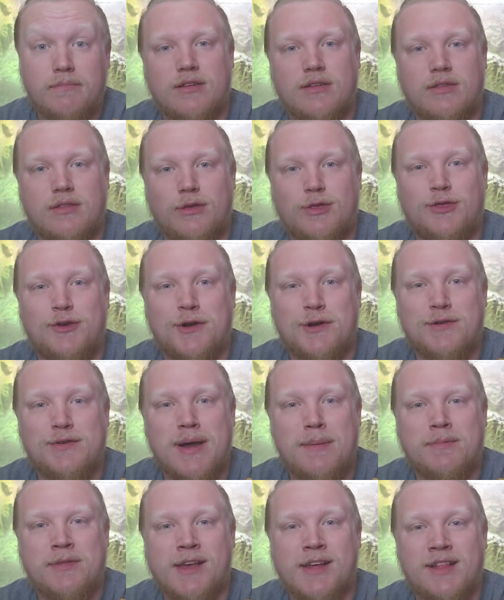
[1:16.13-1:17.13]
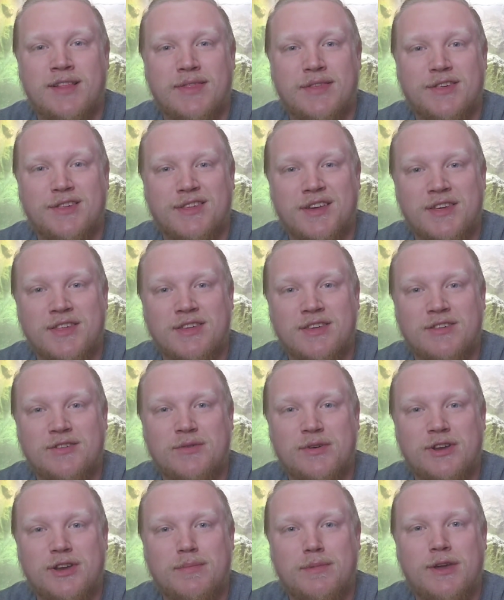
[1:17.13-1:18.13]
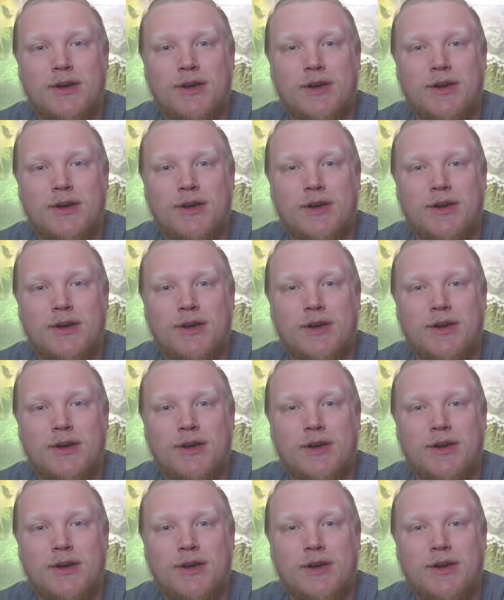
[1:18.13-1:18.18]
The third reptile on this list is going to be